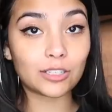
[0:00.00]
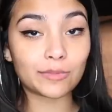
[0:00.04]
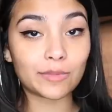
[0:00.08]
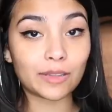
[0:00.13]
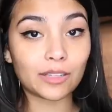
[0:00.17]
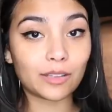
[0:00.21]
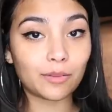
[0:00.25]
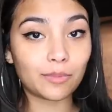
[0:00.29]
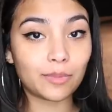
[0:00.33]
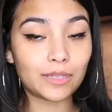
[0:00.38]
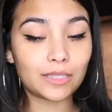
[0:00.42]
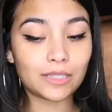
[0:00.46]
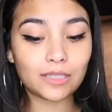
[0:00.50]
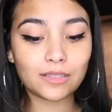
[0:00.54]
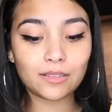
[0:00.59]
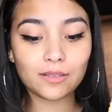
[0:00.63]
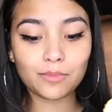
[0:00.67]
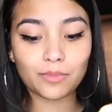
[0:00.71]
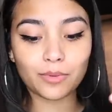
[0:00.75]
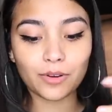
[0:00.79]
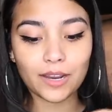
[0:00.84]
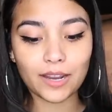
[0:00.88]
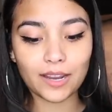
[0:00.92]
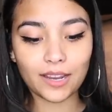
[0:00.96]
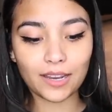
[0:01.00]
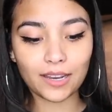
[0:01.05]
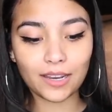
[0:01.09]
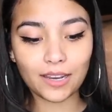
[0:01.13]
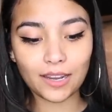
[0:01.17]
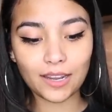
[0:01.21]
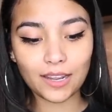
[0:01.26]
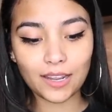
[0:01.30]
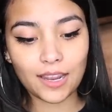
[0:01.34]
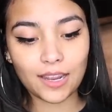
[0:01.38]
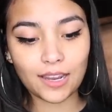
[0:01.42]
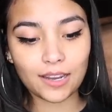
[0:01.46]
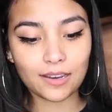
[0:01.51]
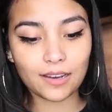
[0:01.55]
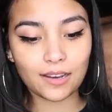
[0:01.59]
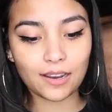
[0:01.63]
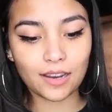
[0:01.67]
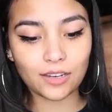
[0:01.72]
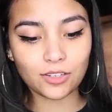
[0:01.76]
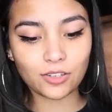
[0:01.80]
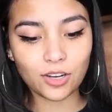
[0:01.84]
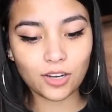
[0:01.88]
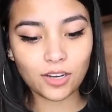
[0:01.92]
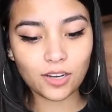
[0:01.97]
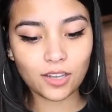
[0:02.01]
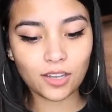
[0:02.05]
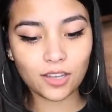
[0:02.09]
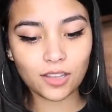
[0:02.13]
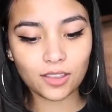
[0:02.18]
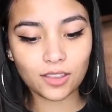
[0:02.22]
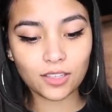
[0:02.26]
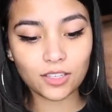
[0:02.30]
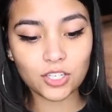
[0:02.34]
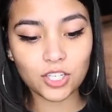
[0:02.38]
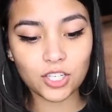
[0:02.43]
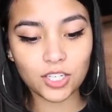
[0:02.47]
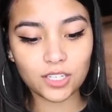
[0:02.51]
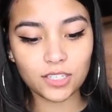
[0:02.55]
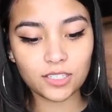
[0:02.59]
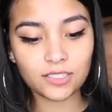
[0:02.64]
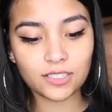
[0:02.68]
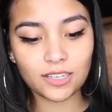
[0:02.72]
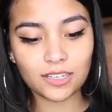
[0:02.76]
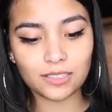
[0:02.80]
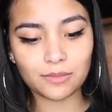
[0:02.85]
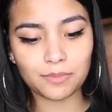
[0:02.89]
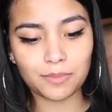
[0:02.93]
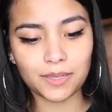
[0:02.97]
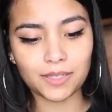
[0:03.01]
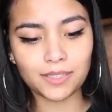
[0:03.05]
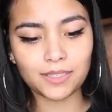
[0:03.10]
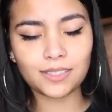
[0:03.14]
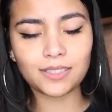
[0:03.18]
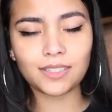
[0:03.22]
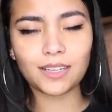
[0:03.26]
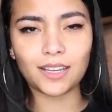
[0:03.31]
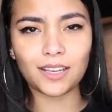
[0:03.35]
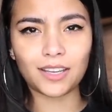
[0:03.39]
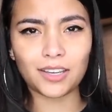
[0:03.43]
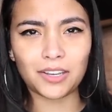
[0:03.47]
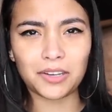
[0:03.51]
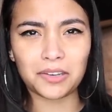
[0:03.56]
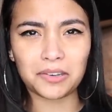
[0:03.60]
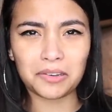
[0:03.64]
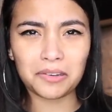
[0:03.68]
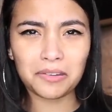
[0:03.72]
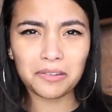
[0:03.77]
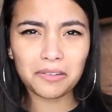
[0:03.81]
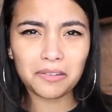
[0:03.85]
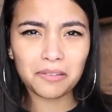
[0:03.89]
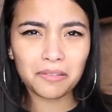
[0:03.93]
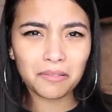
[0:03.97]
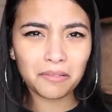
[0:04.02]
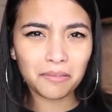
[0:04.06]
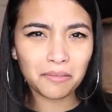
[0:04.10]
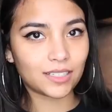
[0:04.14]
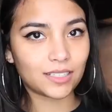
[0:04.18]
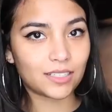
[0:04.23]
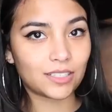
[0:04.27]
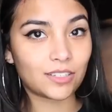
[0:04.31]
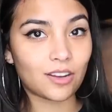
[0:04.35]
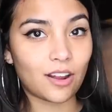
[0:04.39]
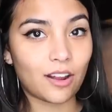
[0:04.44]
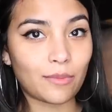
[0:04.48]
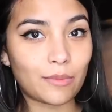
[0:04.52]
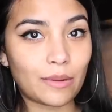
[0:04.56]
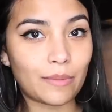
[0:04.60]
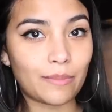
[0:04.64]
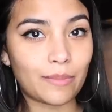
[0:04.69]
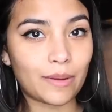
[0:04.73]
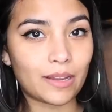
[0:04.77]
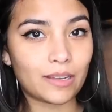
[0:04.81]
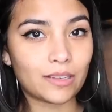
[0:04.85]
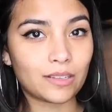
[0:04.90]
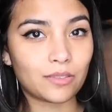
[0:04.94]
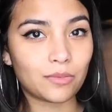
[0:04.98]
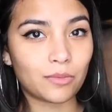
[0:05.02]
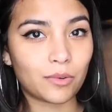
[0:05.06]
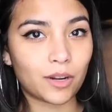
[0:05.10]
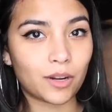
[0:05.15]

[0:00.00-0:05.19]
Here's my little pieces of bread. And I try to cut the cheese as best as I could. It's not my best